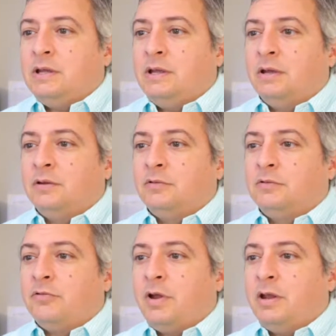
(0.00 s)

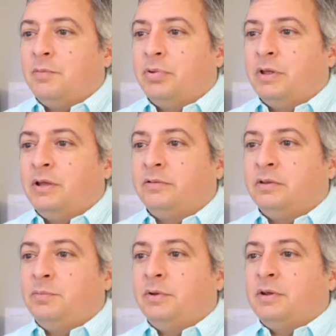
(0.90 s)
eating, training, playing,
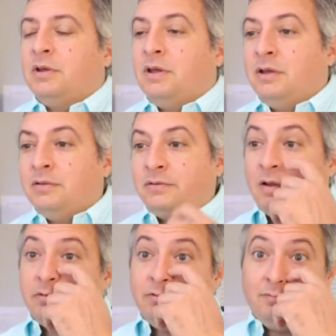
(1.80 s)
sleeping, and
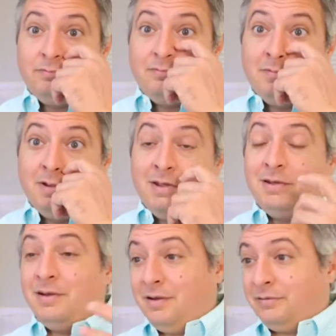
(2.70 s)
sex.
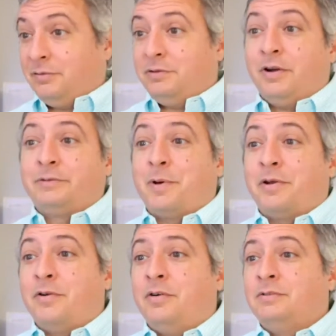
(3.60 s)
So he talks
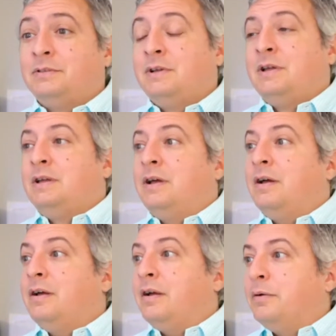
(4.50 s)
about it all.
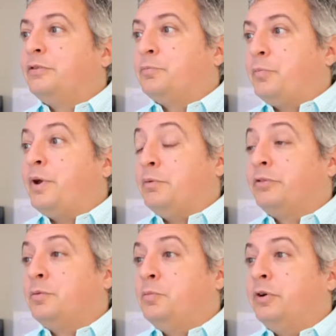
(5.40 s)
It was a
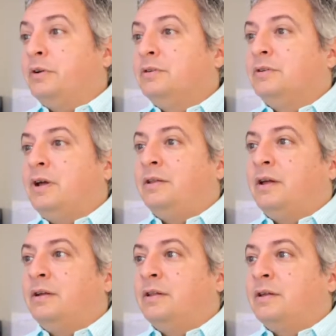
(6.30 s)
good book.
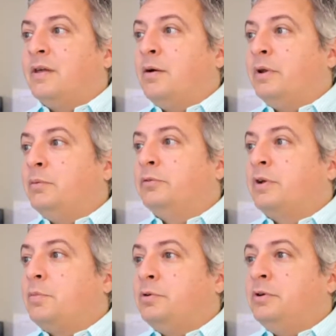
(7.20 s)
I like that one. It was
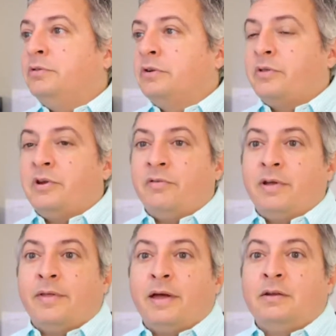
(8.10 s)
a couple years ago that I
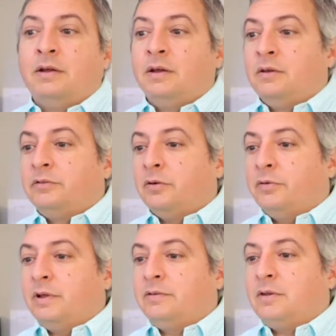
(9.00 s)
read that.
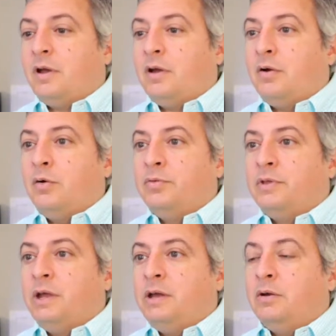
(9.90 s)
So that's Own
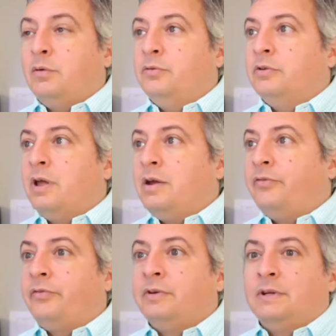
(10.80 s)
the Day, Own Your Life.